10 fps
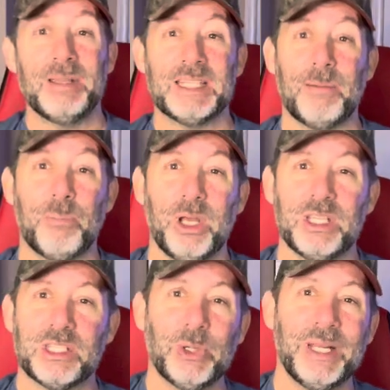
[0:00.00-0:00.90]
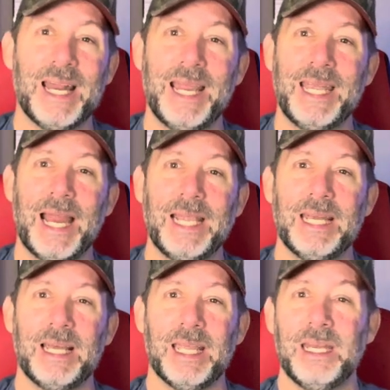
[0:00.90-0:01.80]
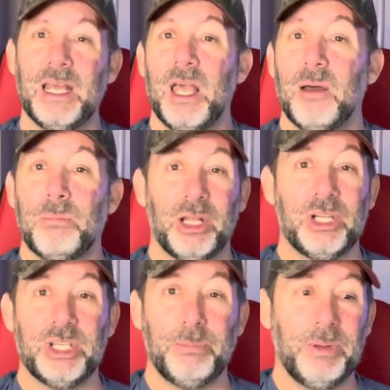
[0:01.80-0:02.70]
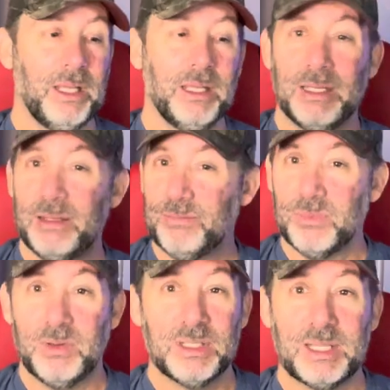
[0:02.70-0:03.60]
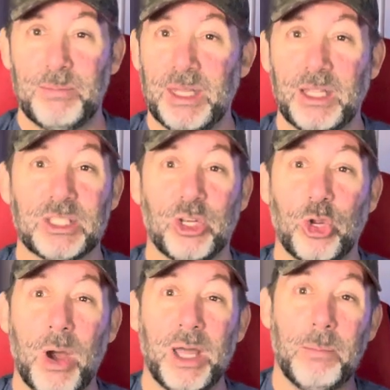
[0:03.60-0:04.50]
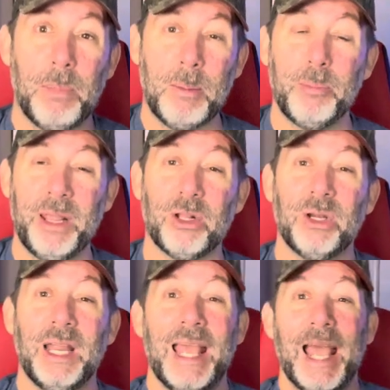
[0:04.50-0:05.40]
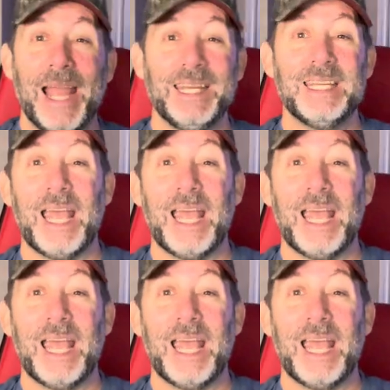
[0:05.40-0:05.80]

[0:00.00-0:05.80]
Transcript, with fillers: exact price, $39.99. Plus shipping, same thing. This is gonna go out in a bubble mailer. I did